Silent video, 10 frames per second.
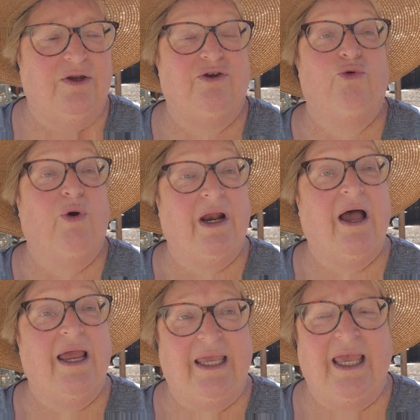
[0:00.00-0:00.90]
do what
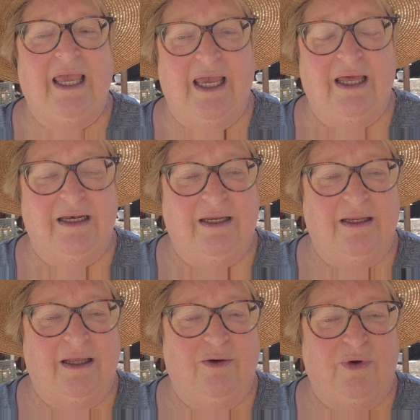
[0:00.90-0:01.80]
I can
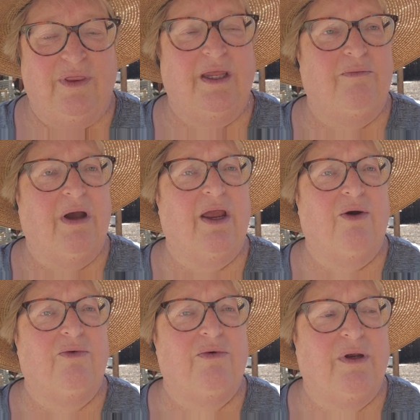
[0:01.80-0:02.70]
within my
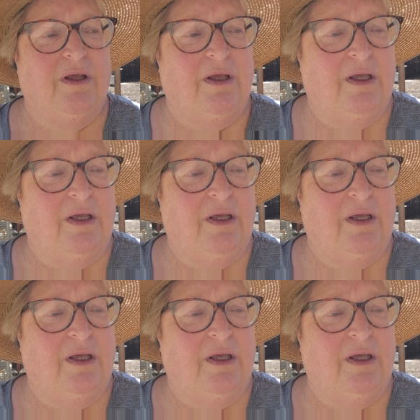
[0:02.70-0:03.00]
own